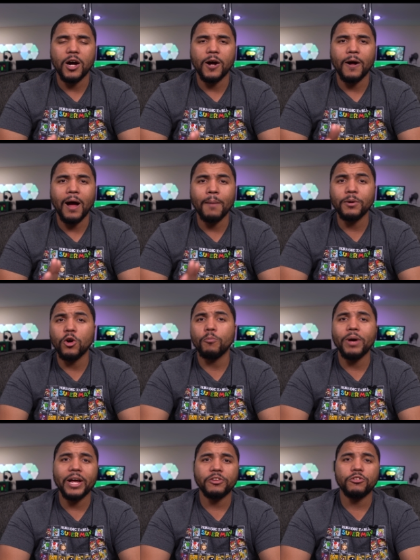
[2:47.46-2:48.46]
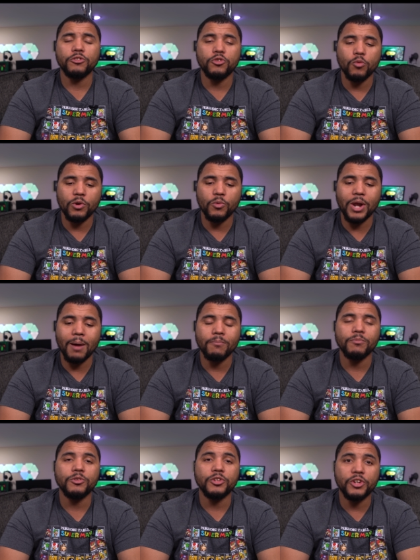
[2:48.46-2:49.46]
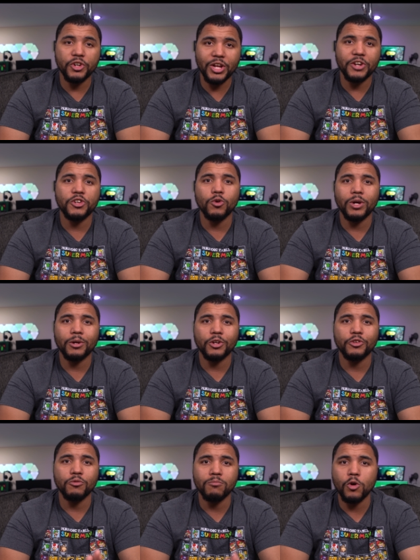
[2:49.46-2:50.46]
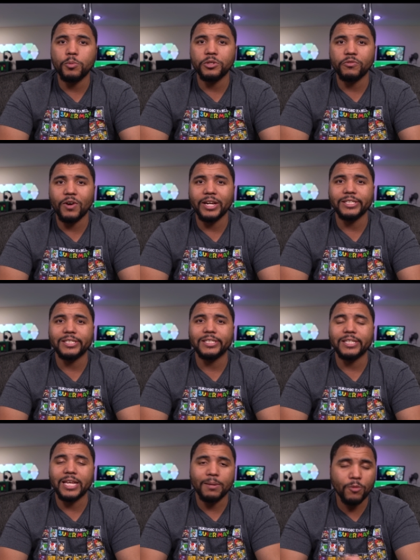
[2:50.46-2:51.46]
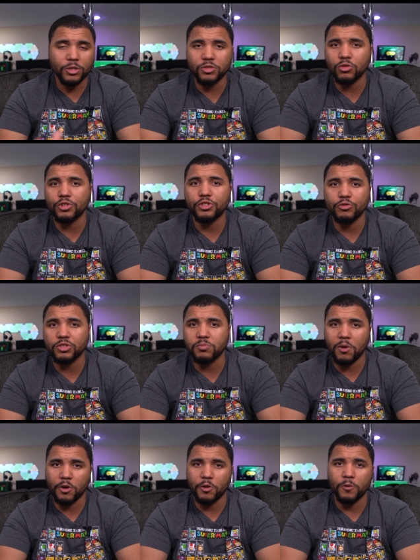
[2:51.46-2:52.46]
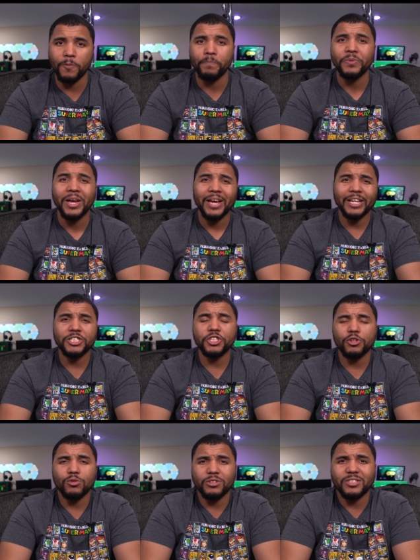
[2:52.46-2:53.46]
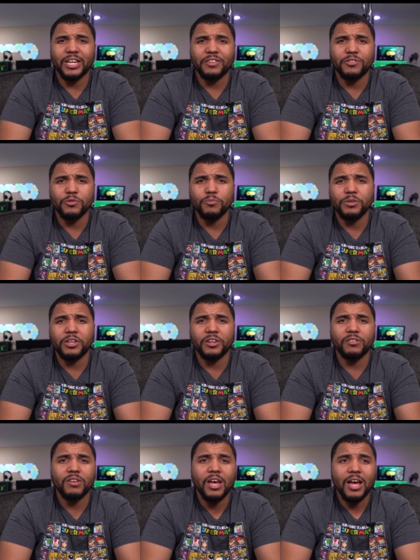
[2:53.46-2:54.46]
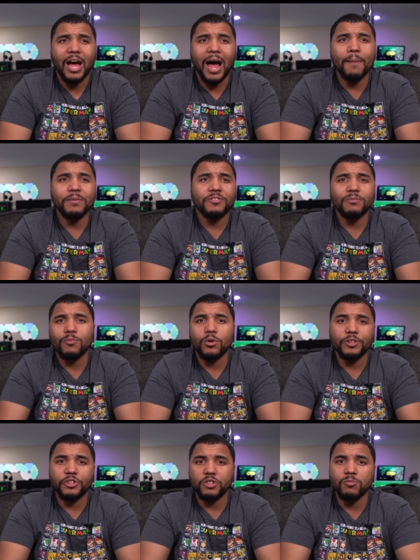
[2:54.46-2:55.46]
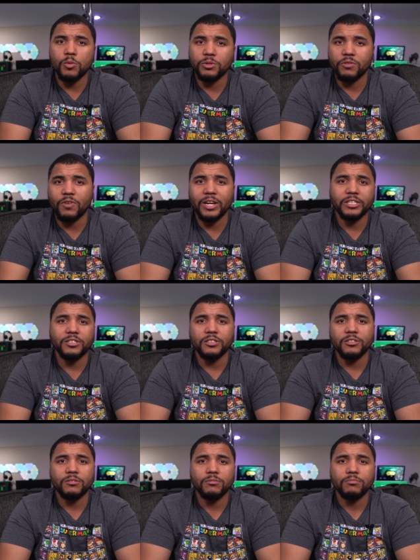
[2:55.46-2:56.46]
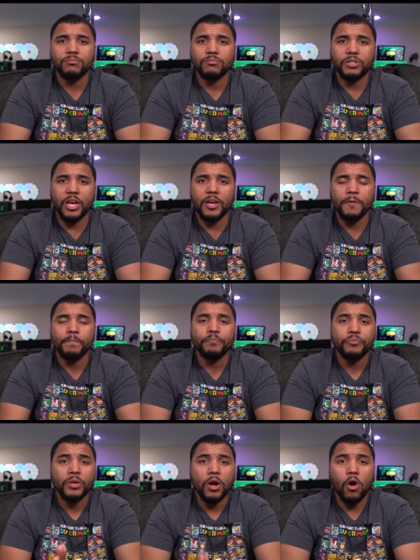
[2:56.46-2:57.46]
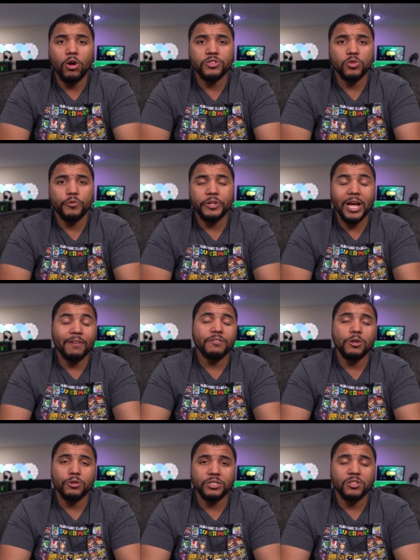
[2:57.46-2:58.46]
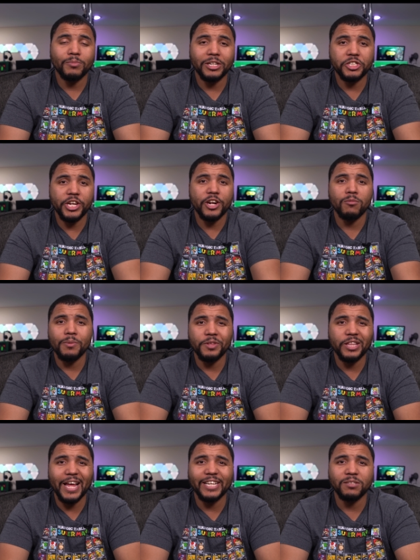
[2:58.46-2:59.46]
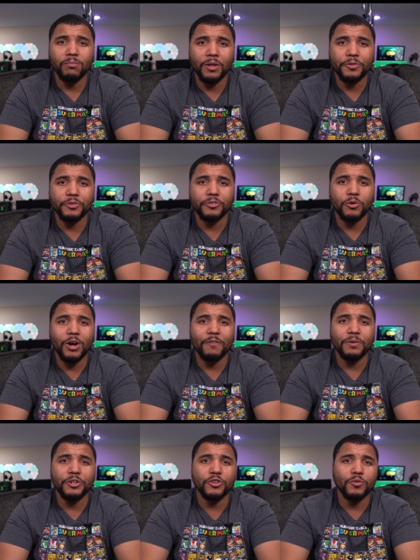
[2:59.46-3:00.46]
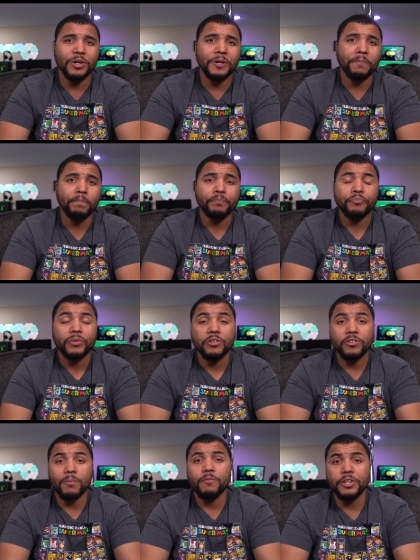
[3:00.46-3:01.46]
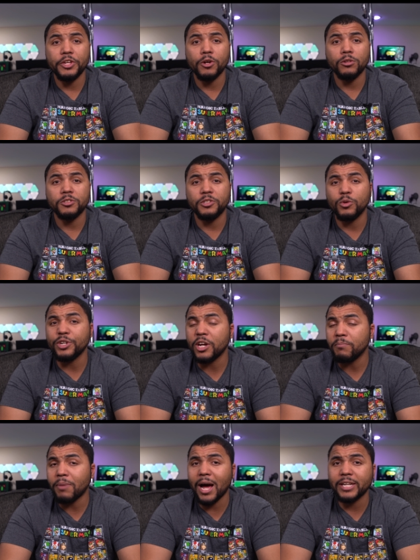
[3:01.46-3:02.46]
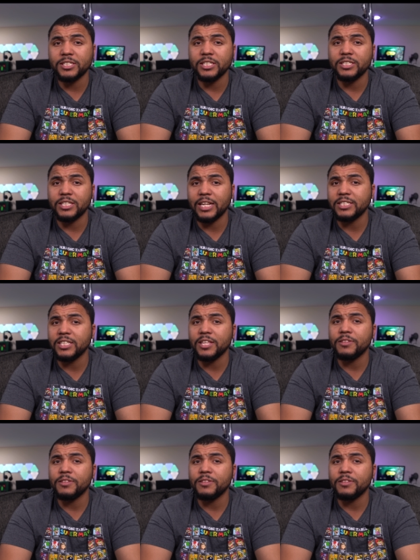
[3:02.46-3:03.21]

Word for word: uh, I'm gonna go back to doing what I'm good at doing. I'm gonna do mobile devices, and I'm also gonna do smart home and general tech too, because I'm into more than just mobile devices, okay? Also, if you guys have noticed on my channel, maybe the last month or so, I've been doing some videos doing unboxings, and that's